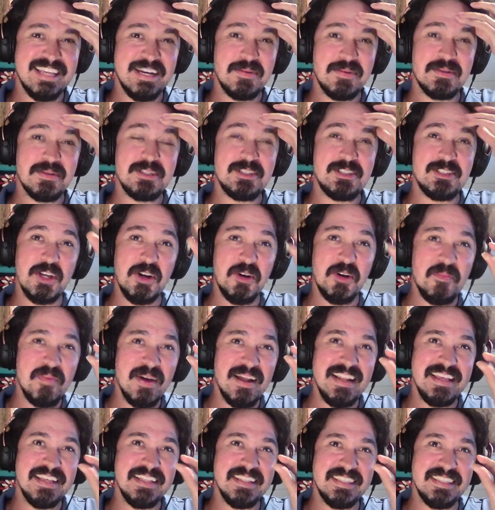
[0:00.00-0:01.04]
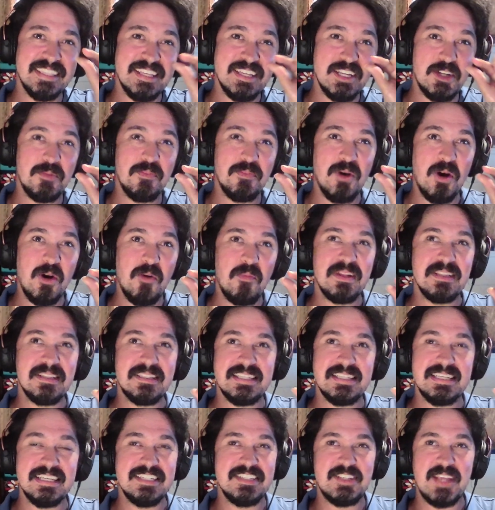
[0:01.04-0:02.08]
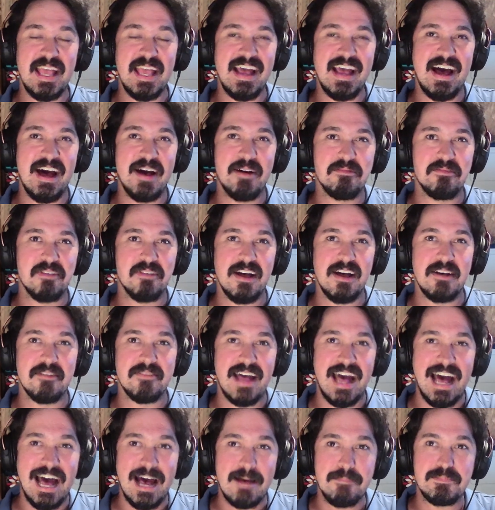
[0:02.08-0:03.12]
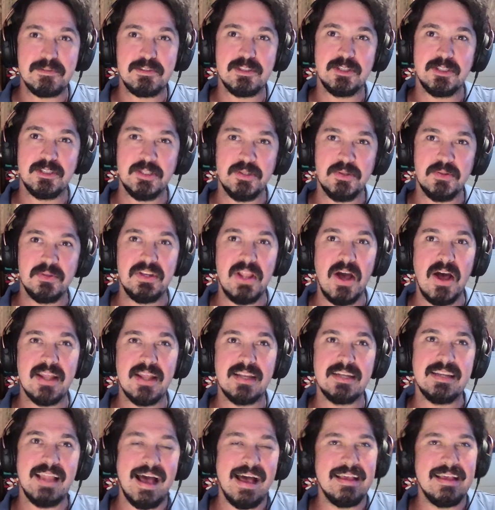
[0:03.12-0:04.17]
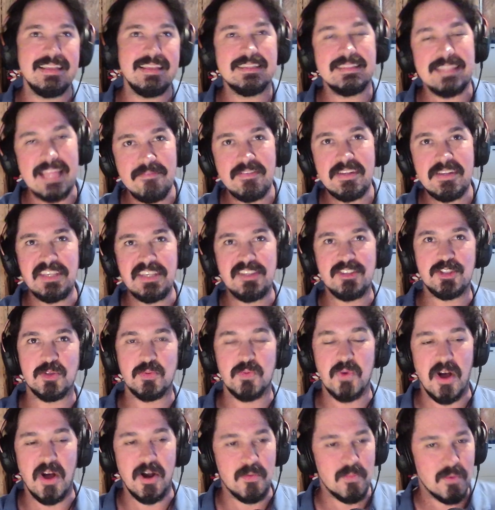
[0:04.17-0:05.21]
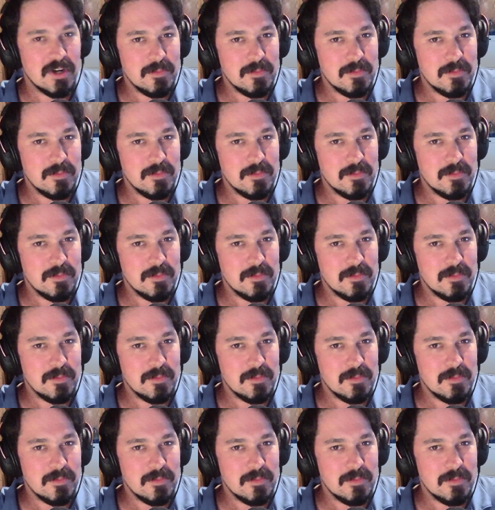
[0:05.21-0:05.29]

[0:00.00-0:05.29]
were so many little moments of absolute, not levity's the wrong word,